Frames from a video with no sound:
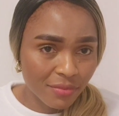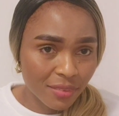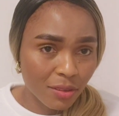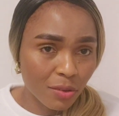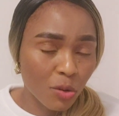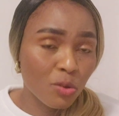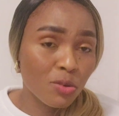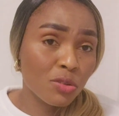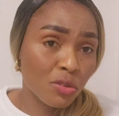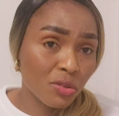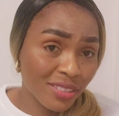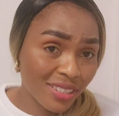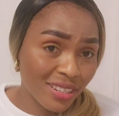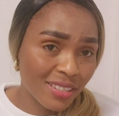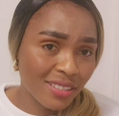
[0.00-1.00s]
or
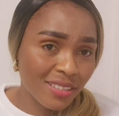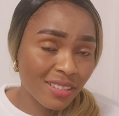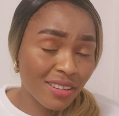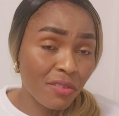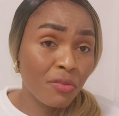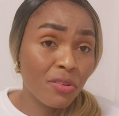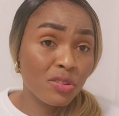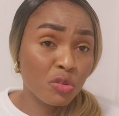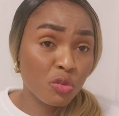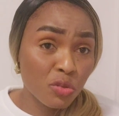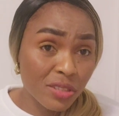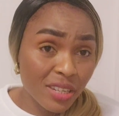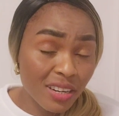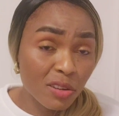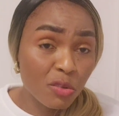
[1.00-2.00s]
suggest, if you're a
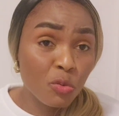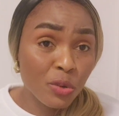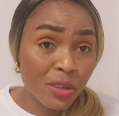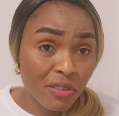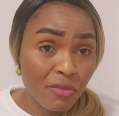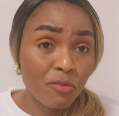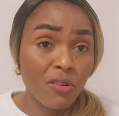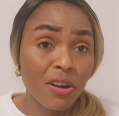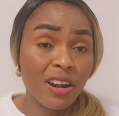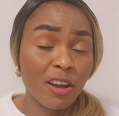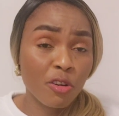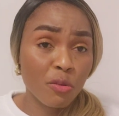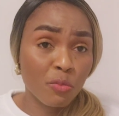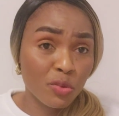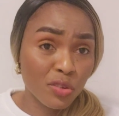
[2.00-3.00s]
student looking for an
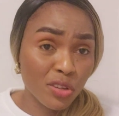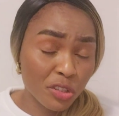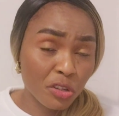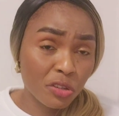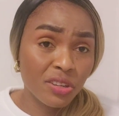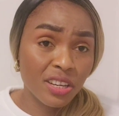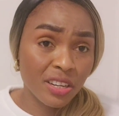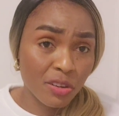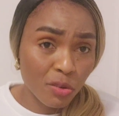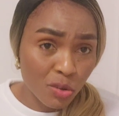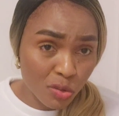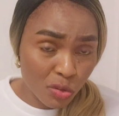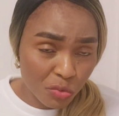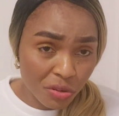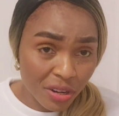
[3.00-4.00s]
accommodation in
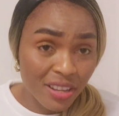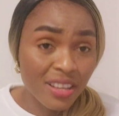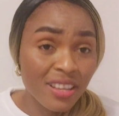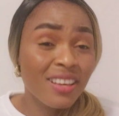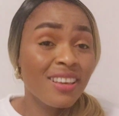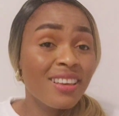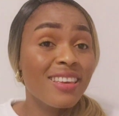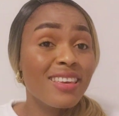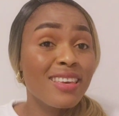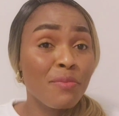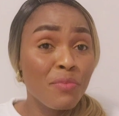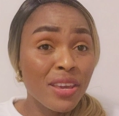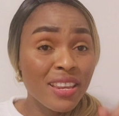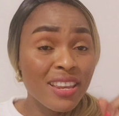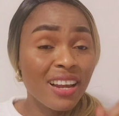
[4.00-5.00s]
Austria,
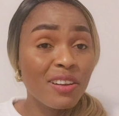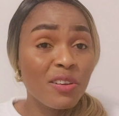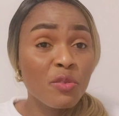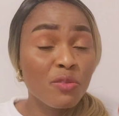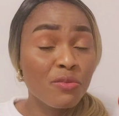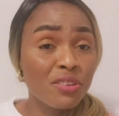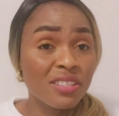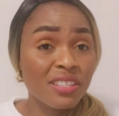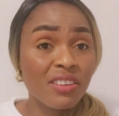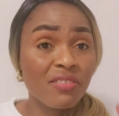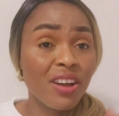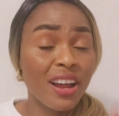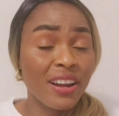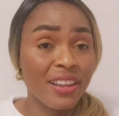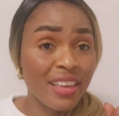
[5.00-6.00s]
immediately you receive
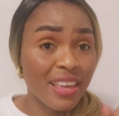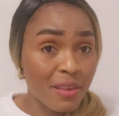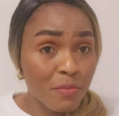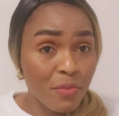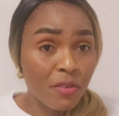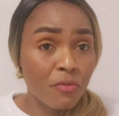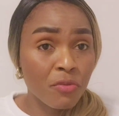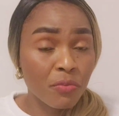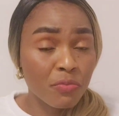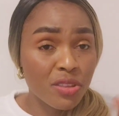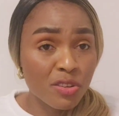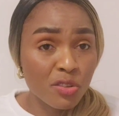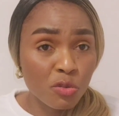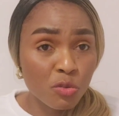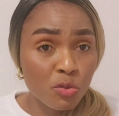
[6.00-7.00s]
an email from the
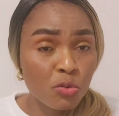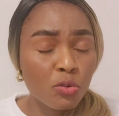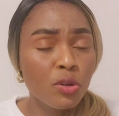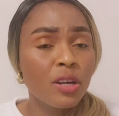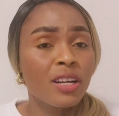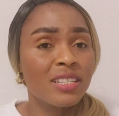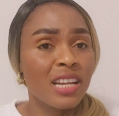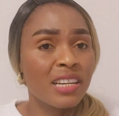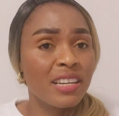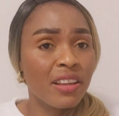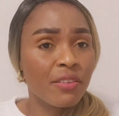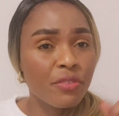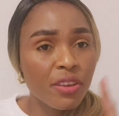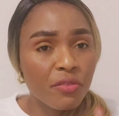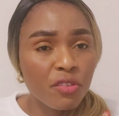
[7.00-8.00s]
school that they
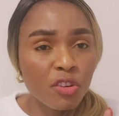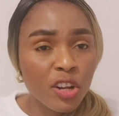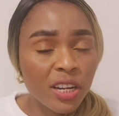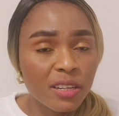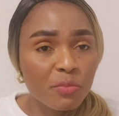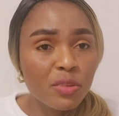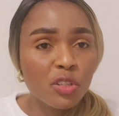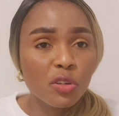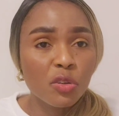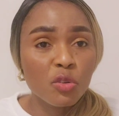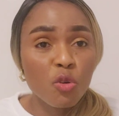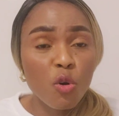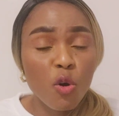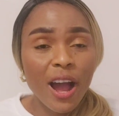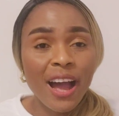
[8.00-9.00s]
have given you admission,
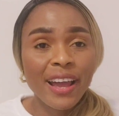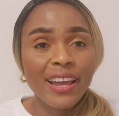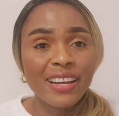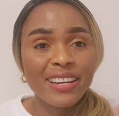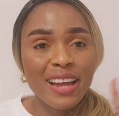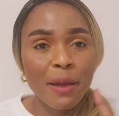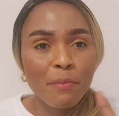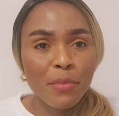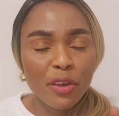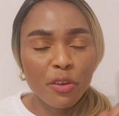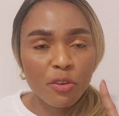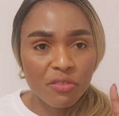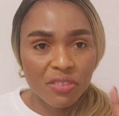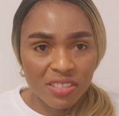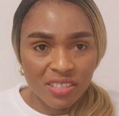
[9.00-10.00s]
go ahead and make
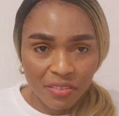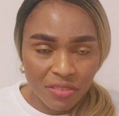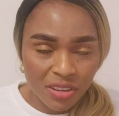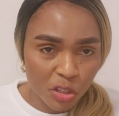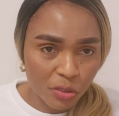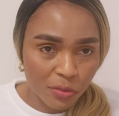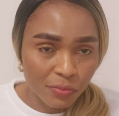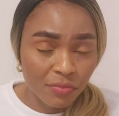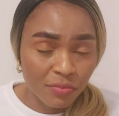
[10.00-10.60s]
your reservation.